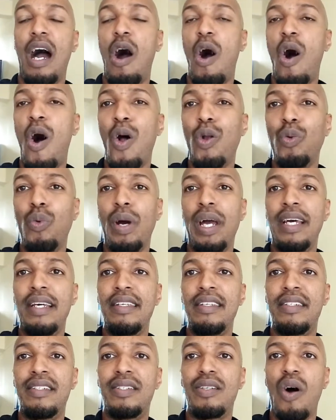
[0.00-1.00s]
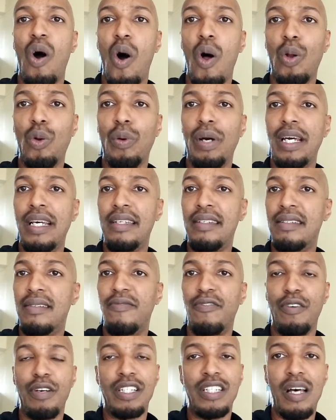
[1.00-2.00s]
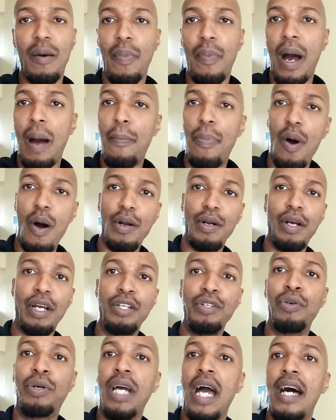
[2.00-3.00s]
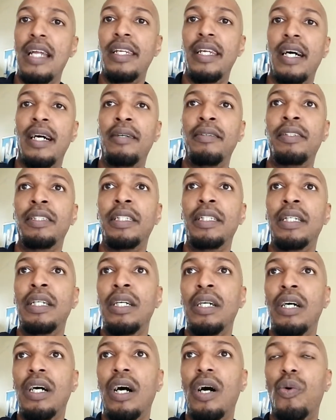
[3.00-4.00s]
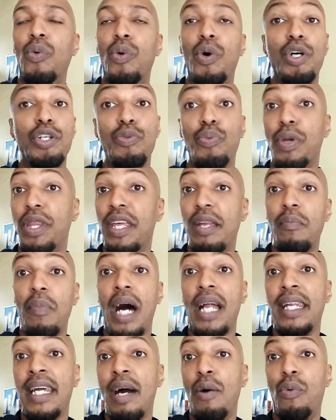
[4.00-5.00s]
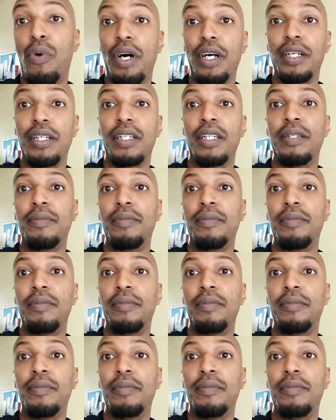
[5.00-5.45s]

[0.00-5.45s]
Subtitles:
Always, for example, our partner in Uganda was within my network.